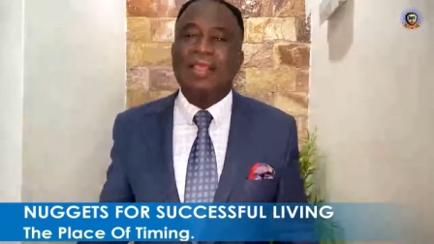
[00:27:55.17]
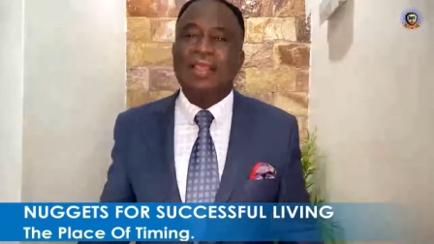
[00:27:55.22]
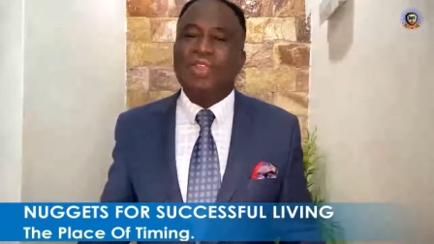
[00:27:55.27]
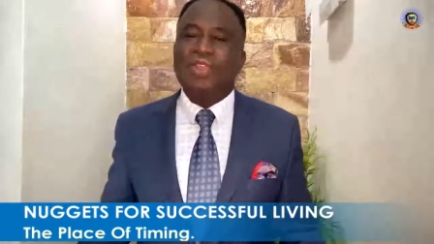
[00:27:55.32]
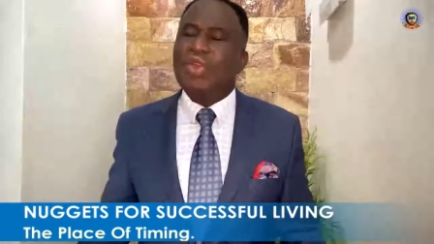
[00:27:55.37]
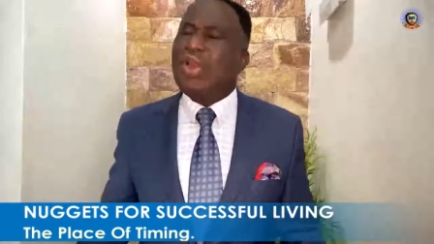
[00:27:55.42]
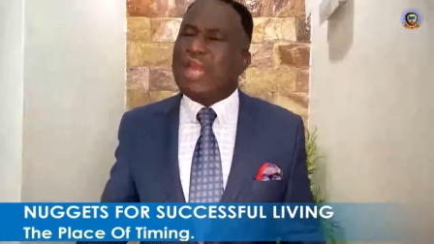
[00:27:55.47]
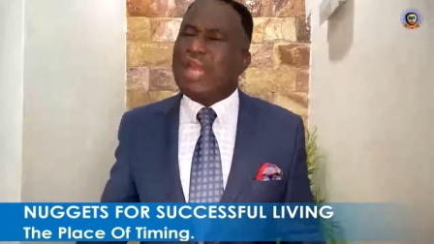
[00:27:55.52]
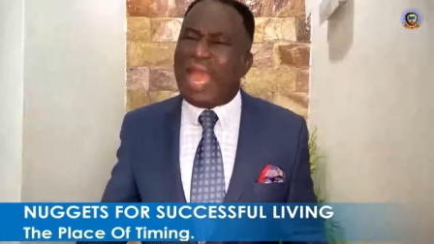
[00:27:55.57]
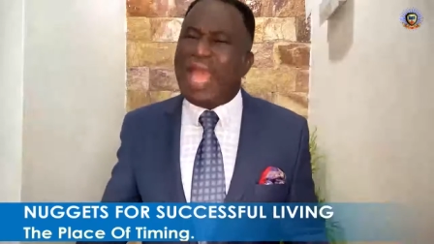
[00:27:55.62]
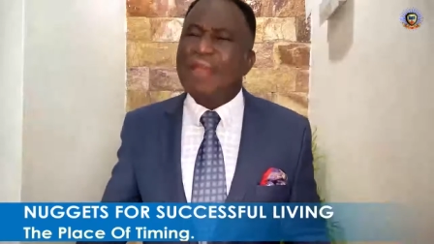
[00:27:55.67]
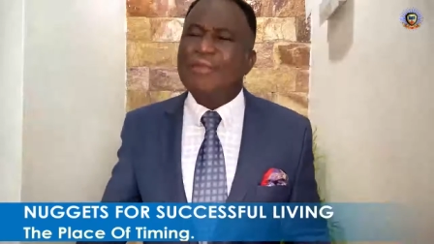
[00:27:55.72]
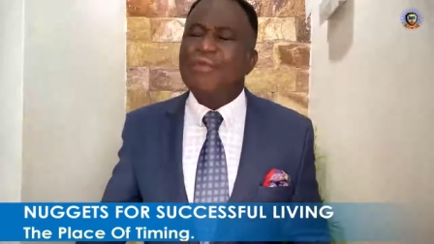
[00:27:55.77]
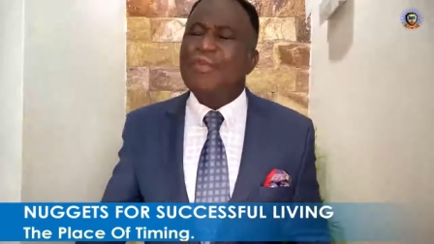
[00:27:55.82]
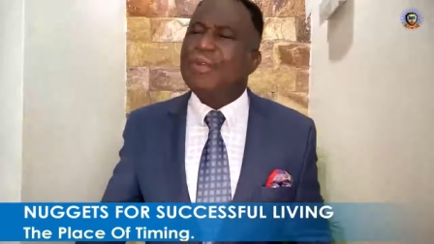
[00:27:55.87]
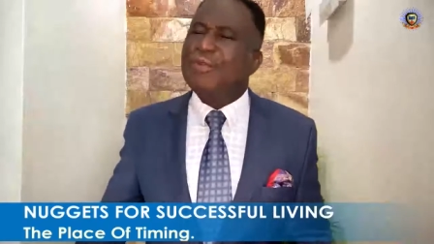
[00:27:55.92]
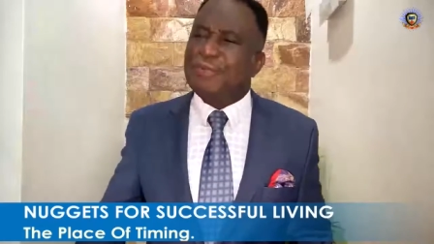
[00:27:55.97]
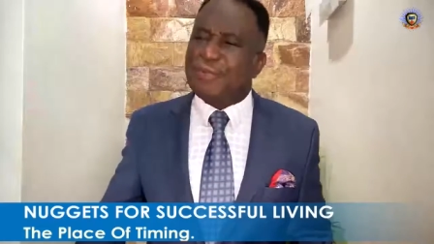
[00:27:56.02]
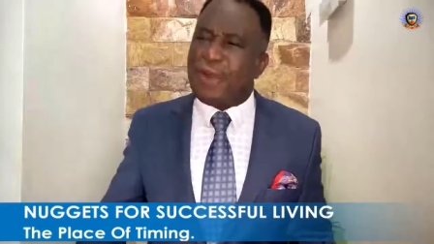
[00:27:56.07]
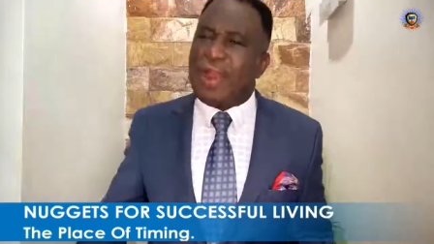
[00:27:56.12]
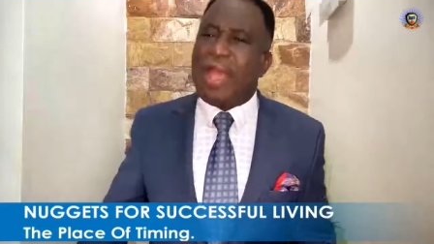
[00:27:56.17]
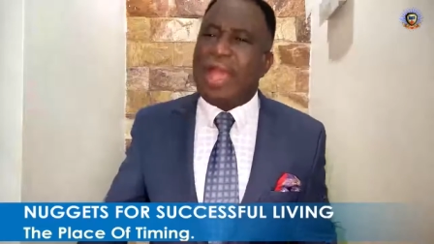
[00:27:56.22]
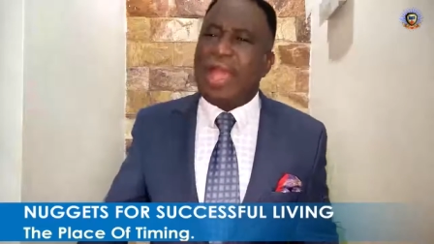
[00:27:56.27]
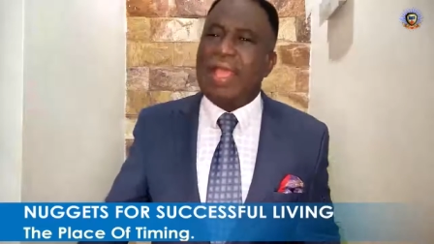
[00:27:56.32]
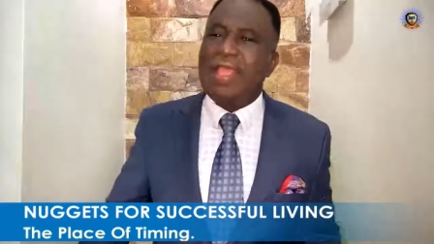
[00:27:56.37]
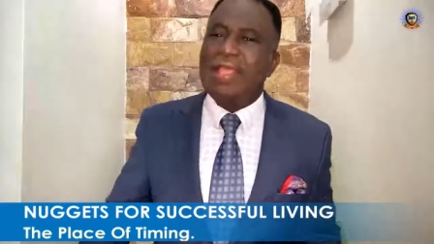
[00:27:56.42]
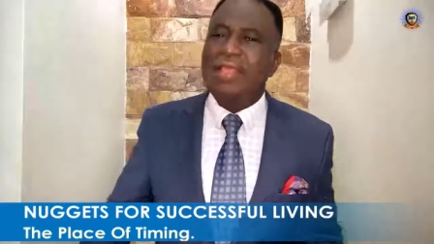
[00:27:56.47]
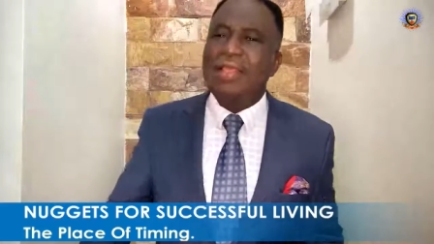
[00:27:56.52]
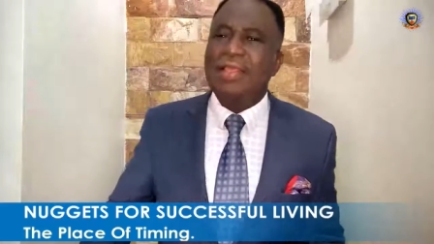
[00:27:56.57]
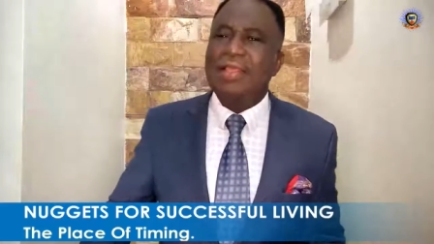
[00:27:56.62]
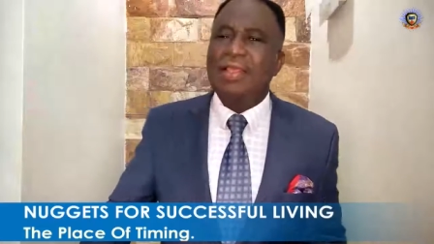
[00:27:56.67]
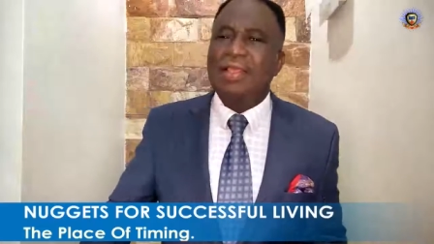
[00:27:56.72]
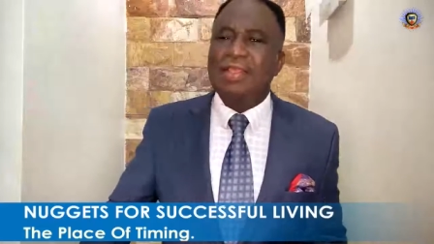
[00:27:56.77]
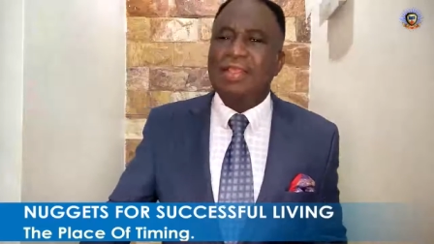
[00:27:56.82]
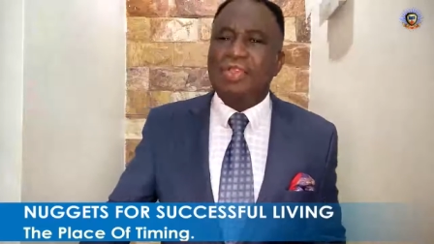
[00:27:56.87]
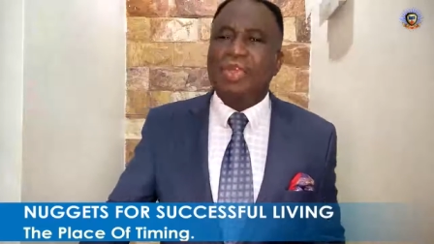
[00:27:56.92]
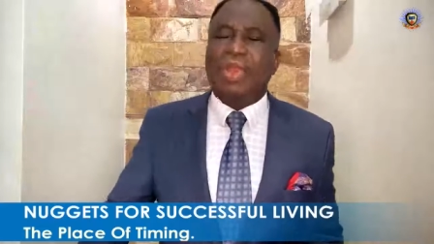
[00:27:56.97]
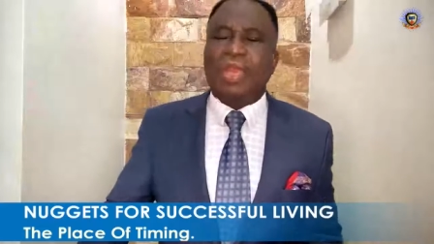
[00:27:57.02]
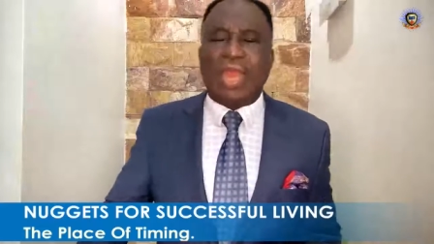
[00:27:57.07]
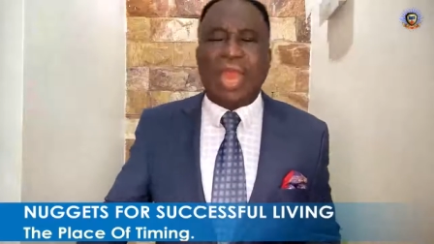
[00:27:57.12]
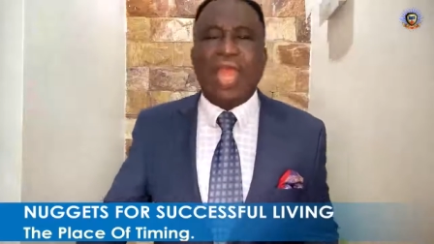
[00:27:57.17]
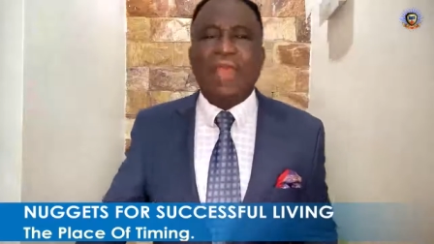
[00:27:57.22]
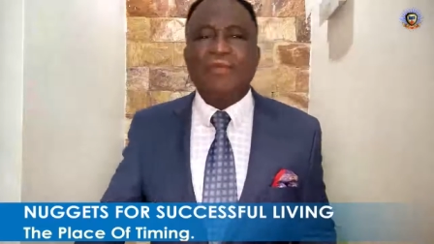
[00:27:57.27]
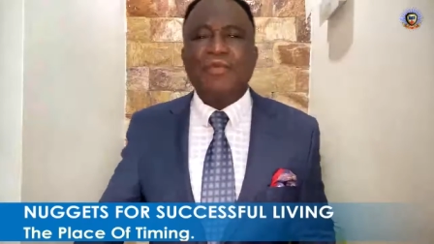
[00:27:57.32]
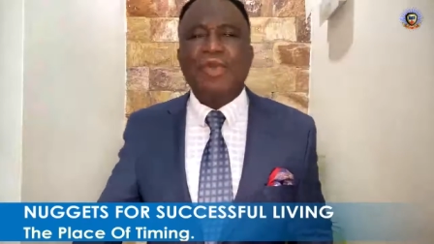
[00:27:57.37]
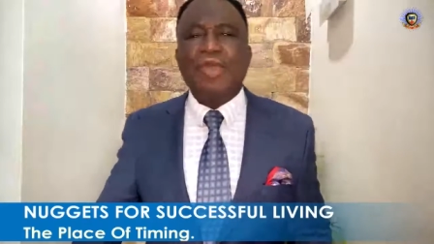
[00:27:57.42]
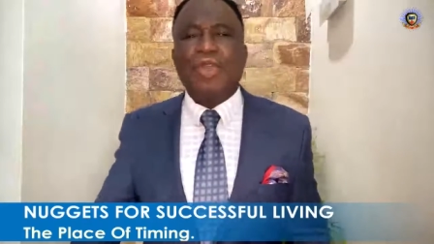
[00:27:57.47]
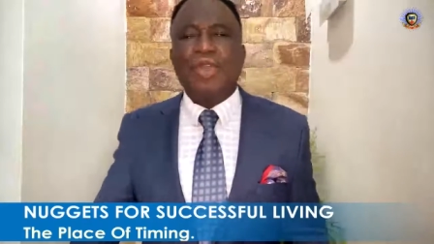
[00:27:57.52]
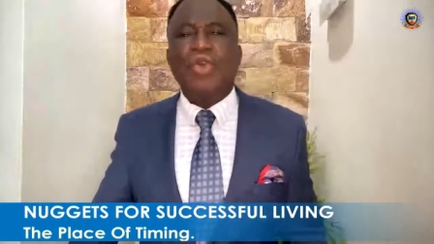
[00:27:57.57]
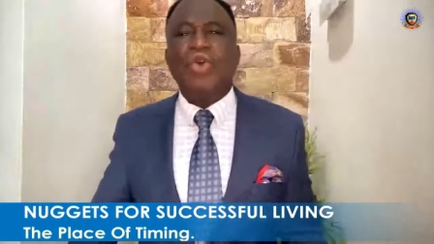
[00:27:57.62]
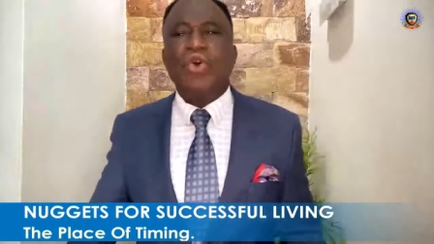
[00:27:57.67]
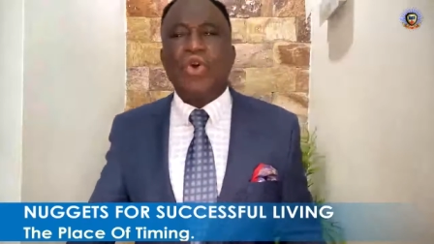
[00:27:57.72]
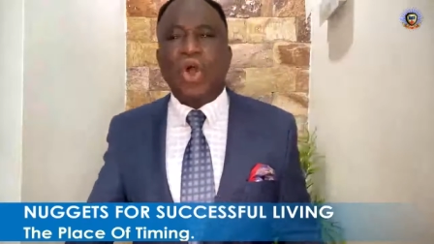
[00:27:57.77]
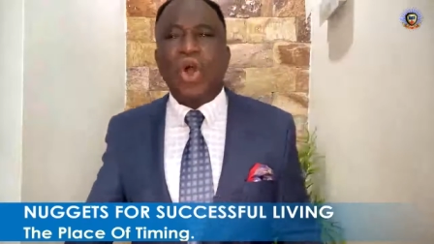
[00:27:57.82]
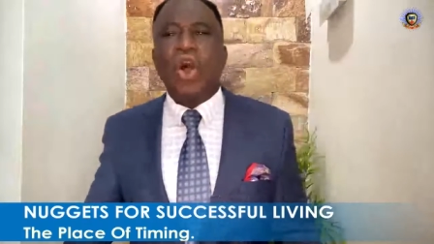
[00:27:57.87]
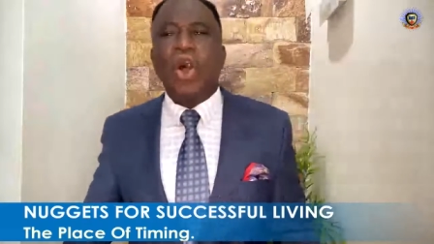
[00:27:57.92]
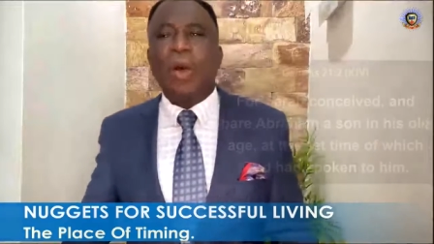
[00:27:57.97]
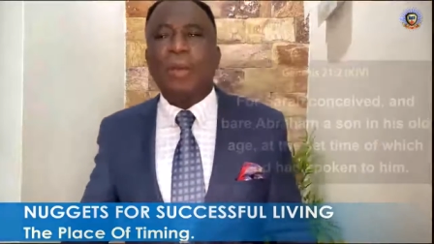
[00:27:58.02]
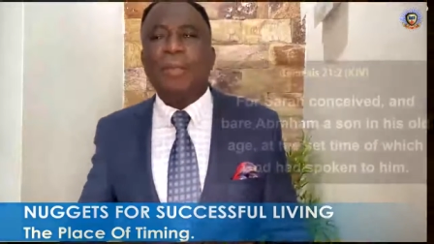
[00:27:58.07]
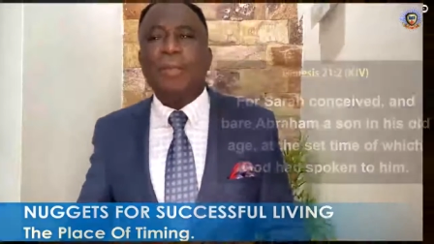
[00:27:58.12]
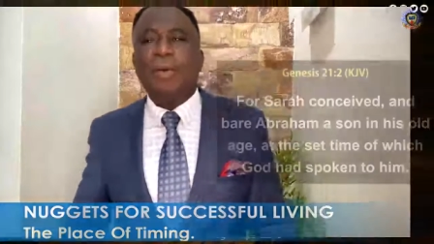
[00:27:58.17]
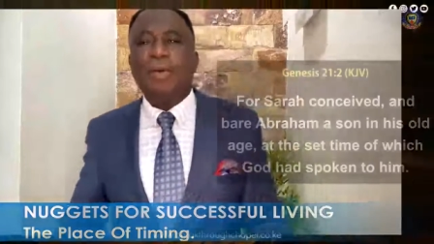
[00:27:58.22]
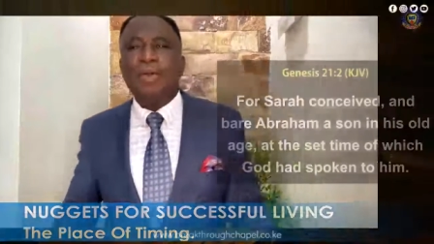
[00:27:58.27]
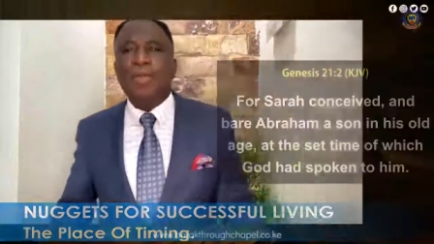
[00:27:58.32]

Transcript: Your life will fly. Your life will go up.